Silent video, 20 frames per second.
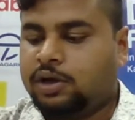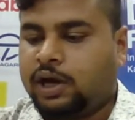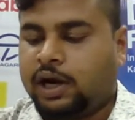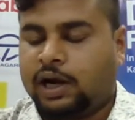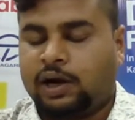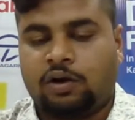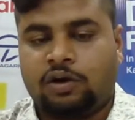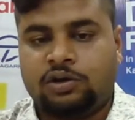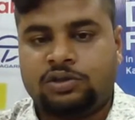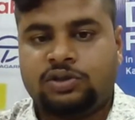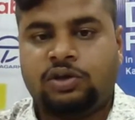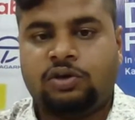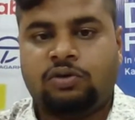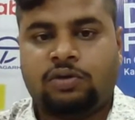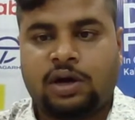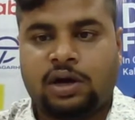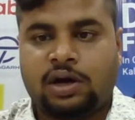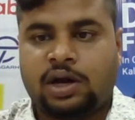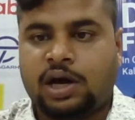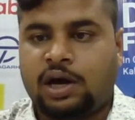And also you
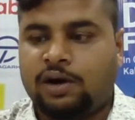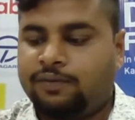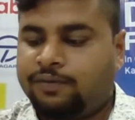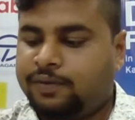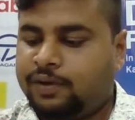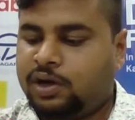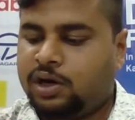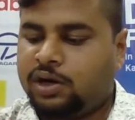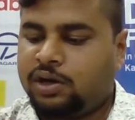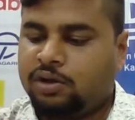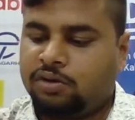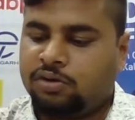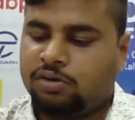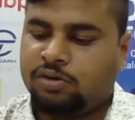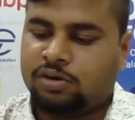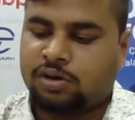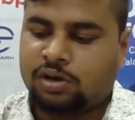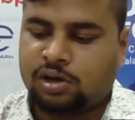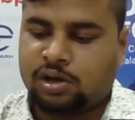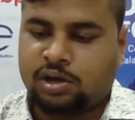can configure
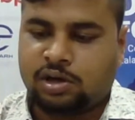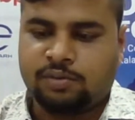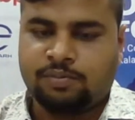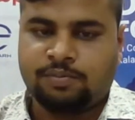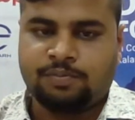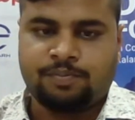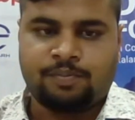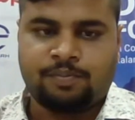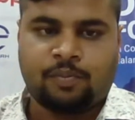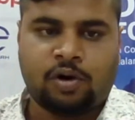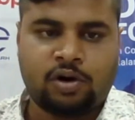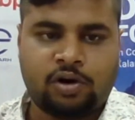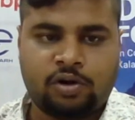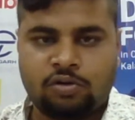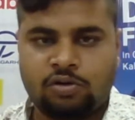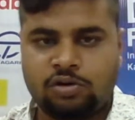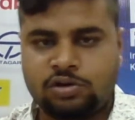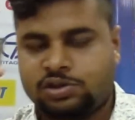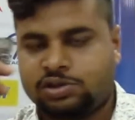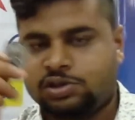your
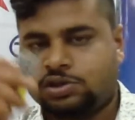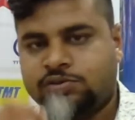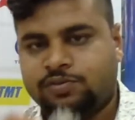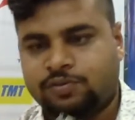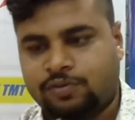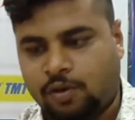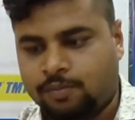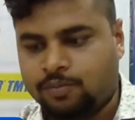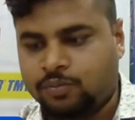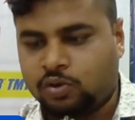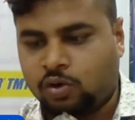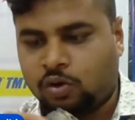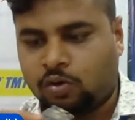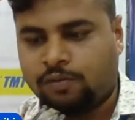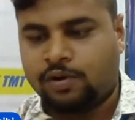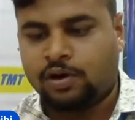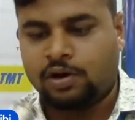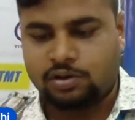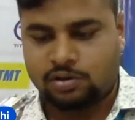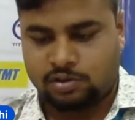modules from
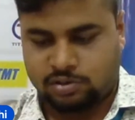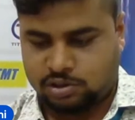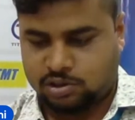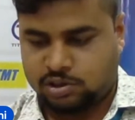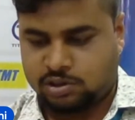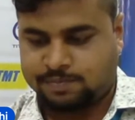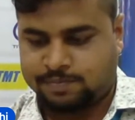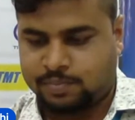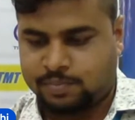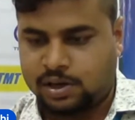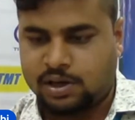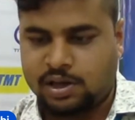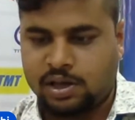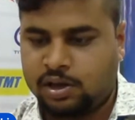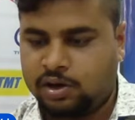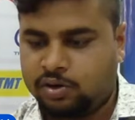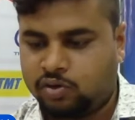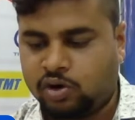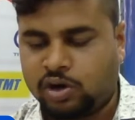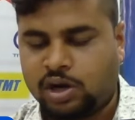over
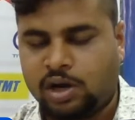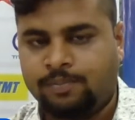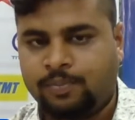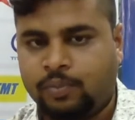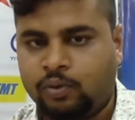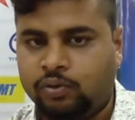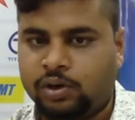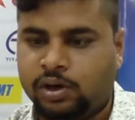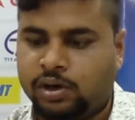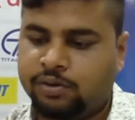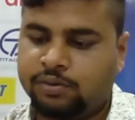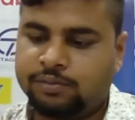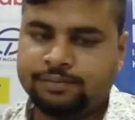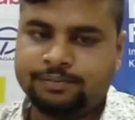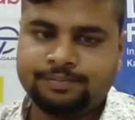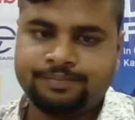plugging into your computer.